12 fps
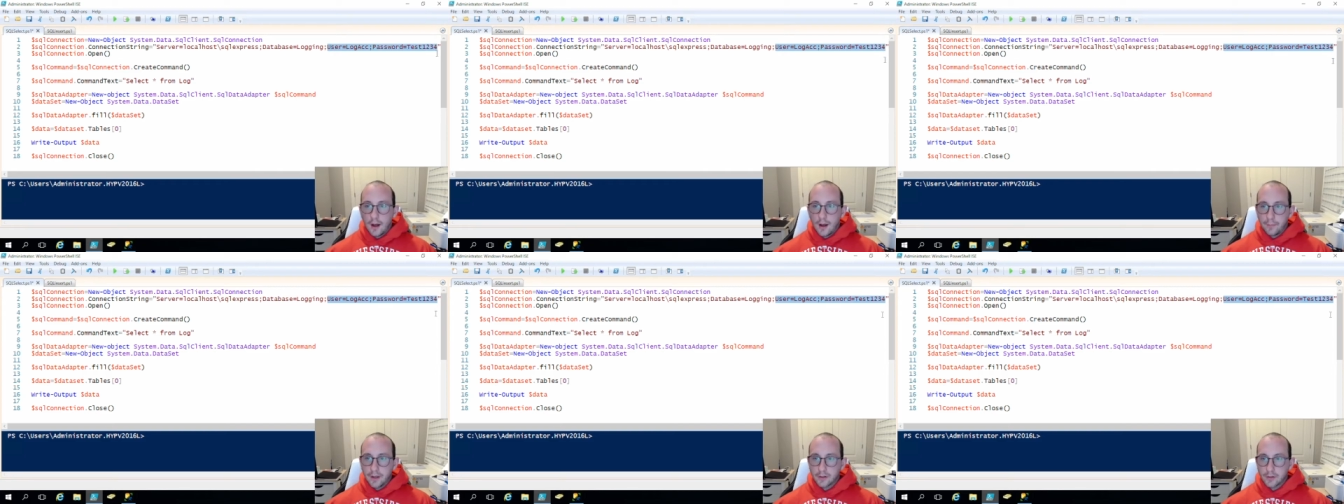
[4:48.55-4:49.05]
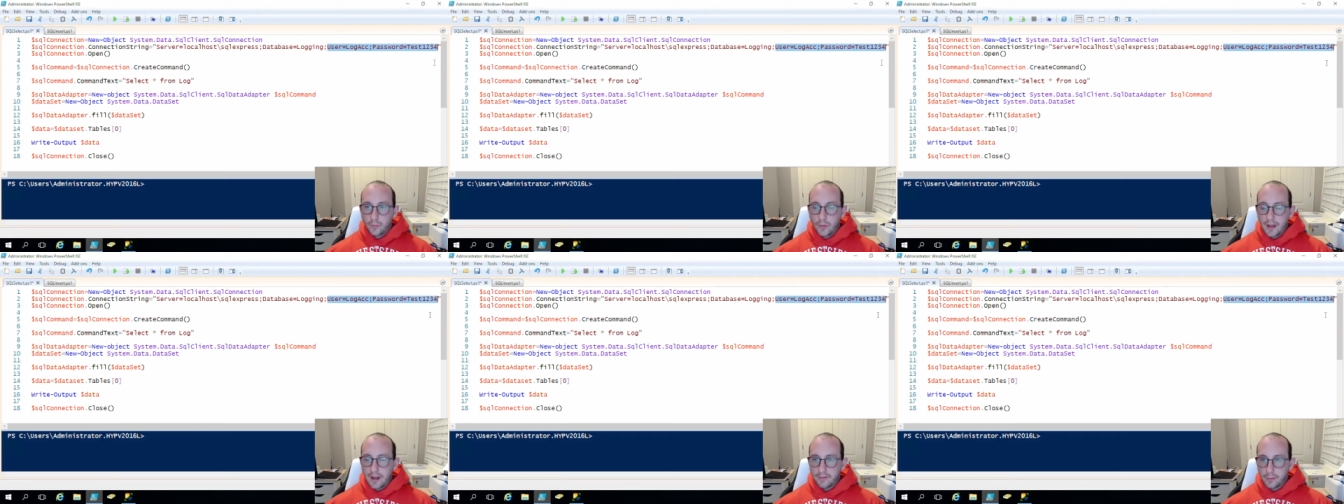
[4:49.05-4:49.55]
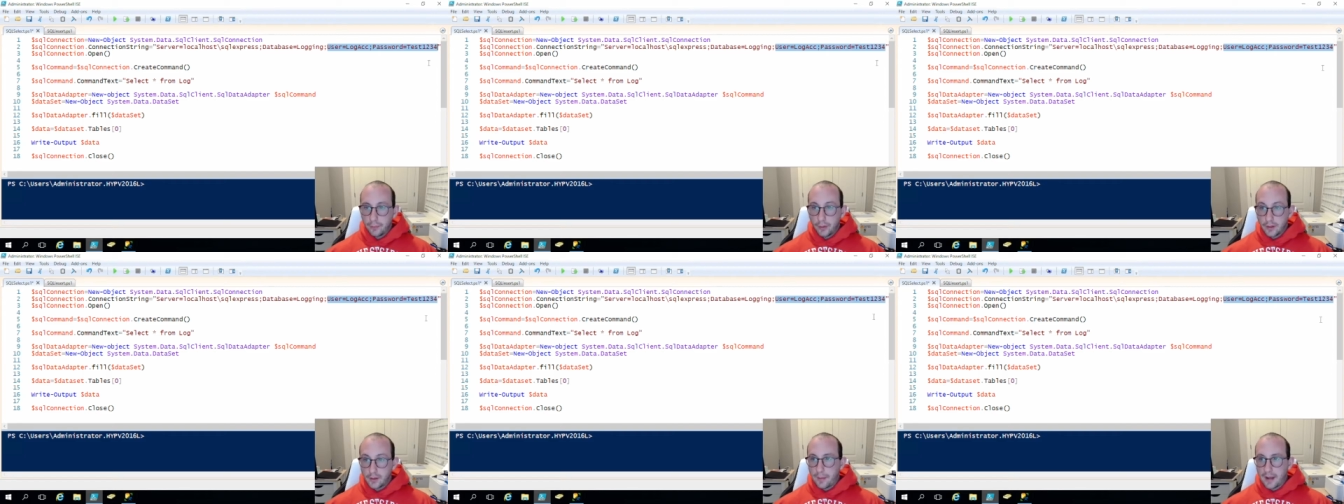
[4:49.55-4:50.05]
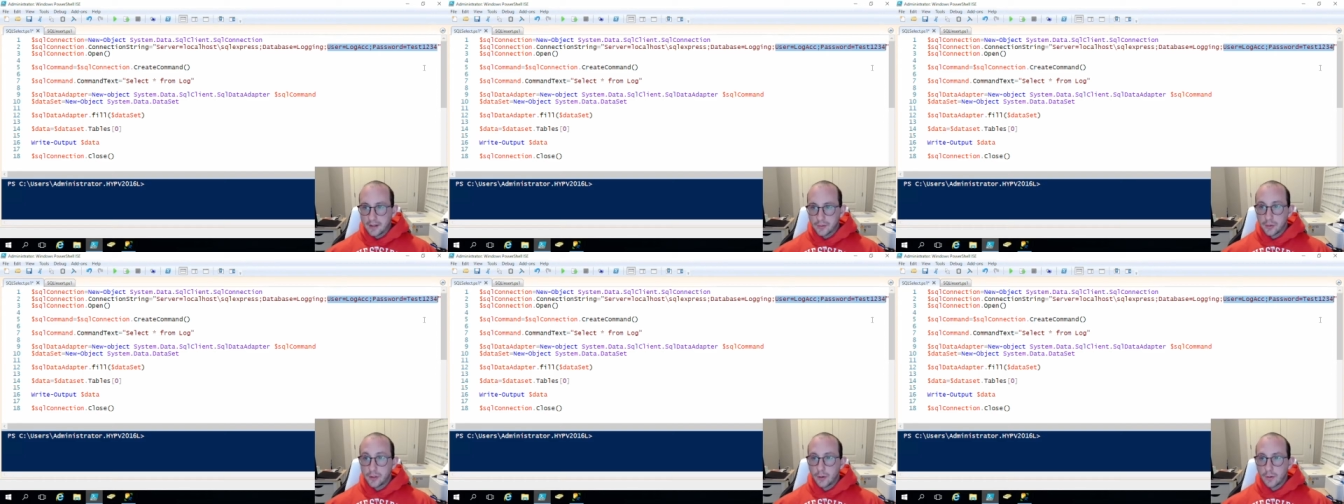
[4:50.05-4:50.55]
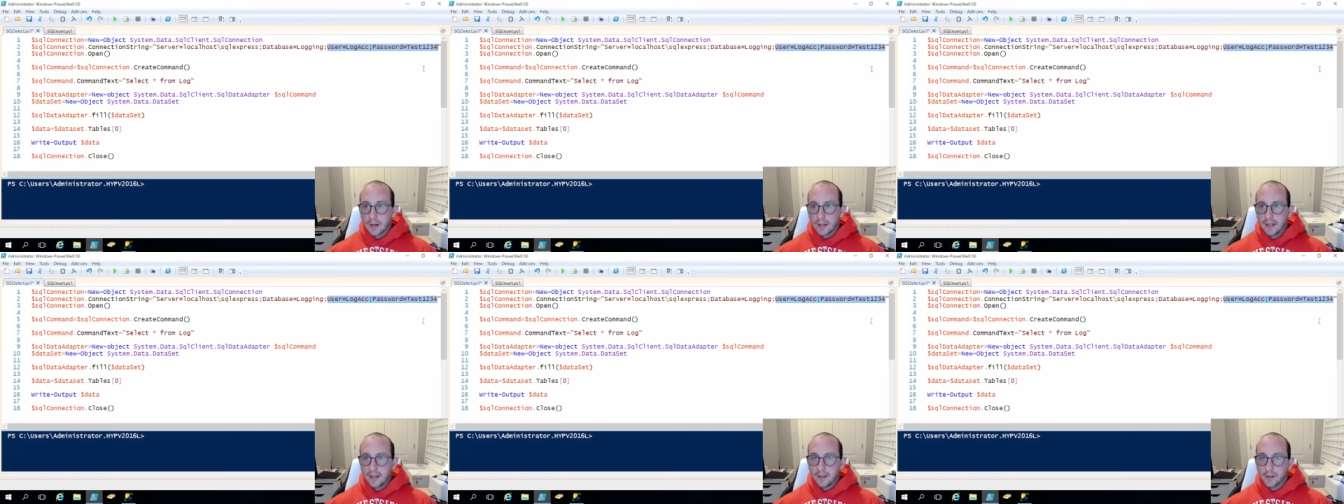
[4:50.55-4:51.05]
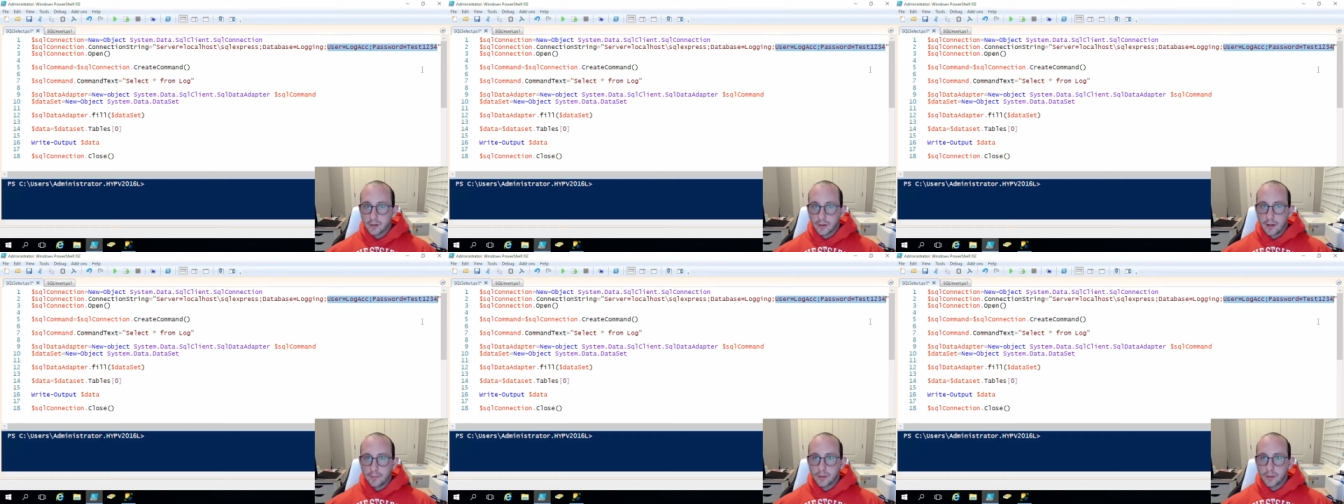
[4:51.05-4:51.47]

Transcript: because we have to put the password directly in the script.